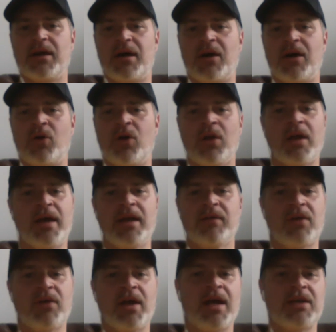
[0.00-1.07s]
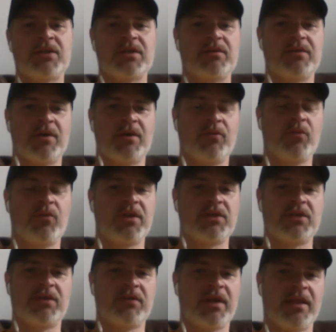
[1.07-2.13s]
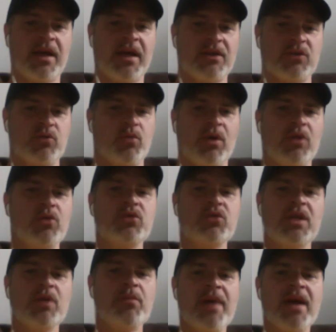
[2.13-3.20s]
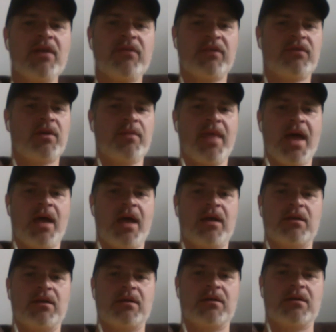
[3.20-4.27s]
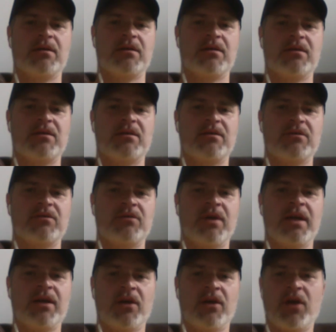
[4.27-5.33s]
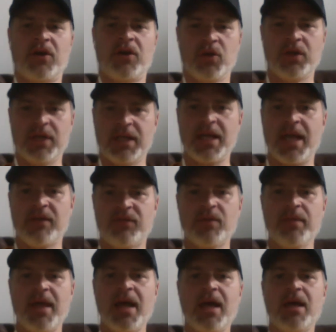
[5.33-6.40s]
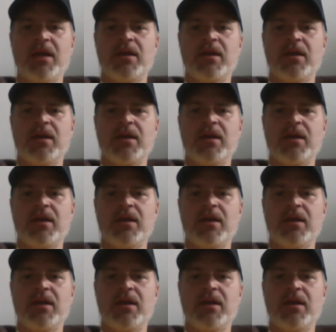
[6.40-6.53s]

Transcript: all i ever ask uh, with stuff like that is well who's going to benefit from that right are, are you going to gain from that no